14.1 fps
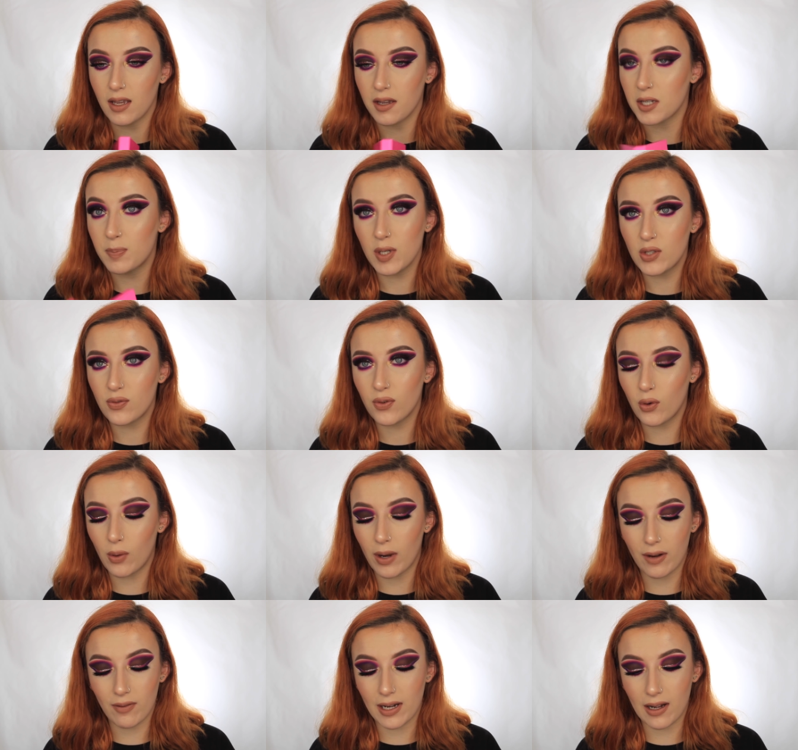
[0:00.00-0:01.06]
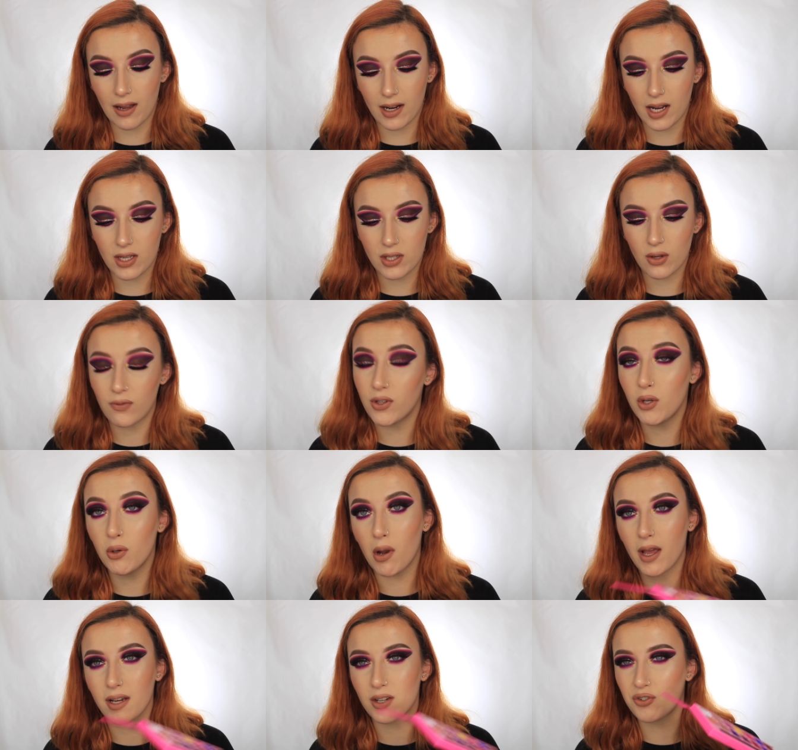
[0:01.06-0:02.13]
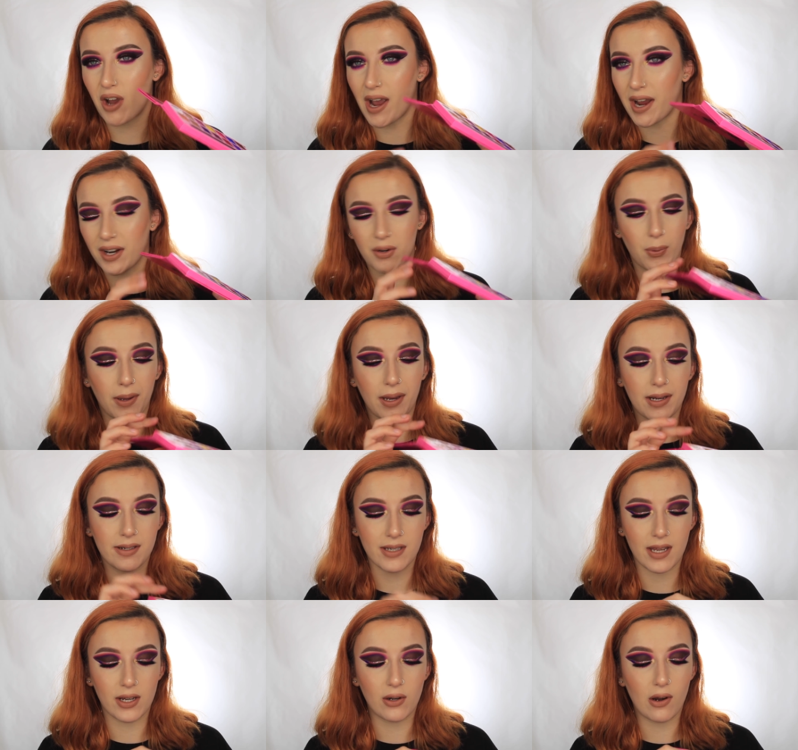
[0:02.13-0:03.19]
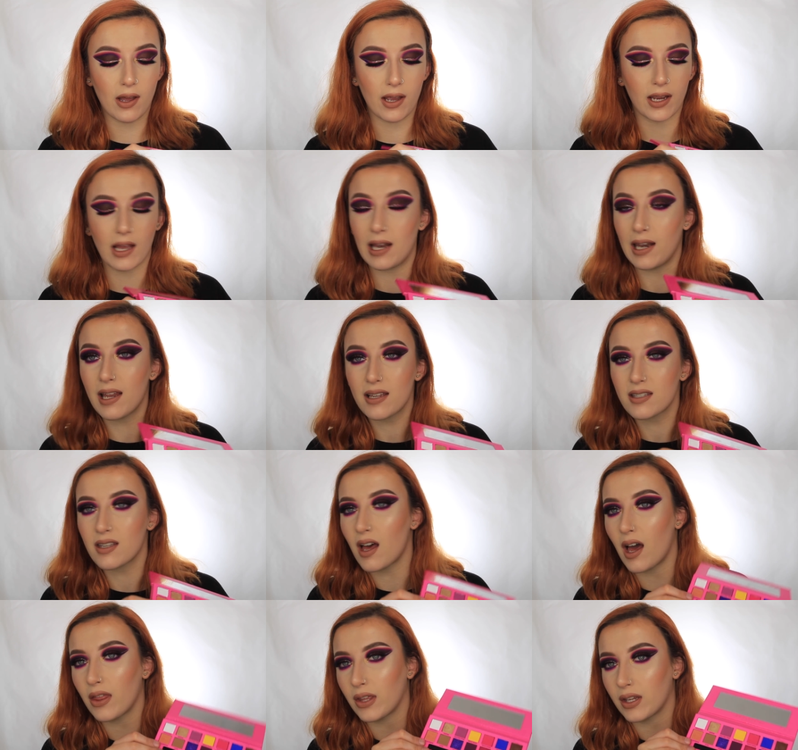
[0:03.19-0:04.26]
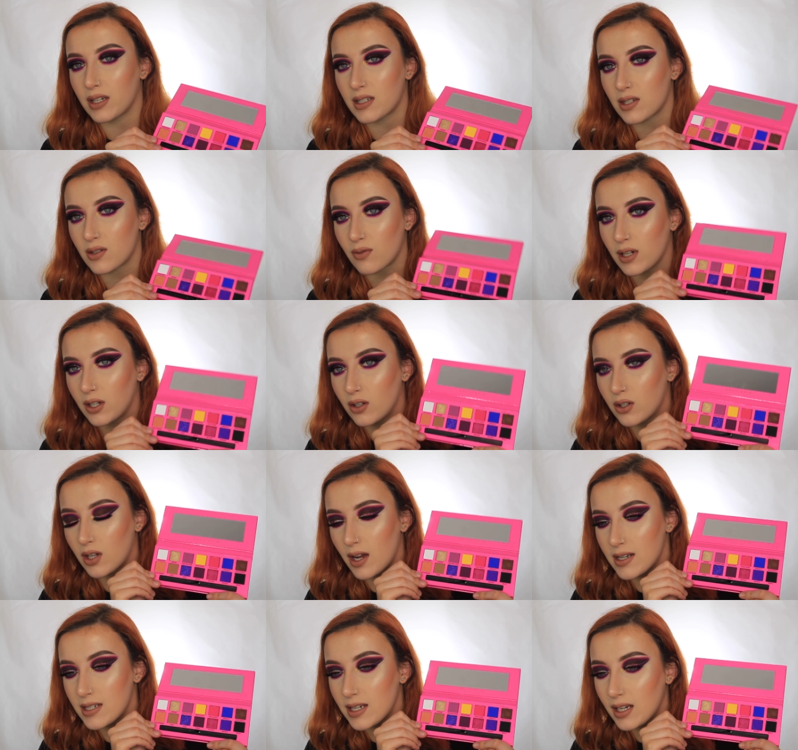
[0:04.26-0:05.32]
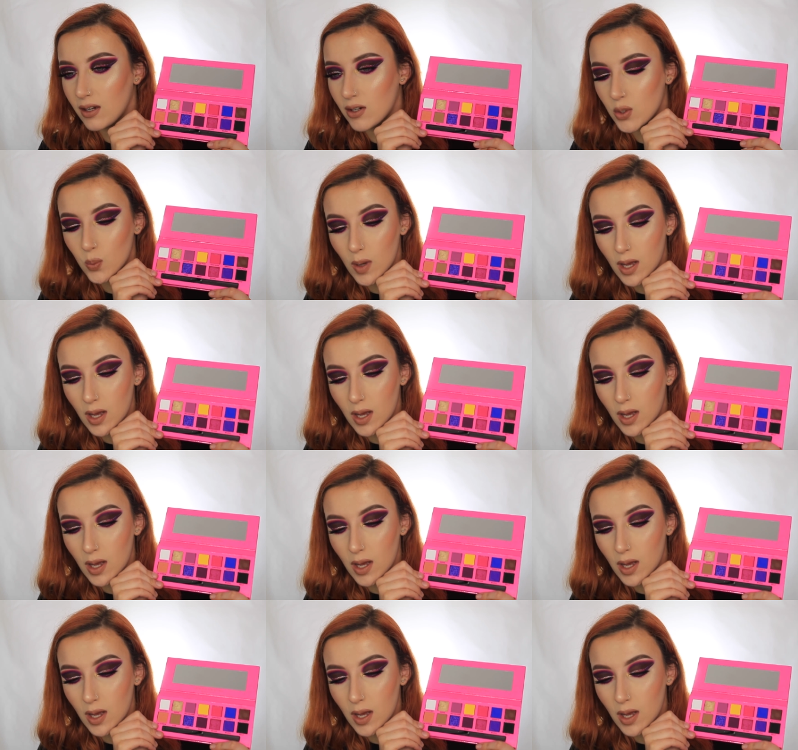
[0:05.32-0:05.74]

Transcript: it's beautiful and I really like her. So if you like drag queens and you like Alyssa, I think this is a really good idea as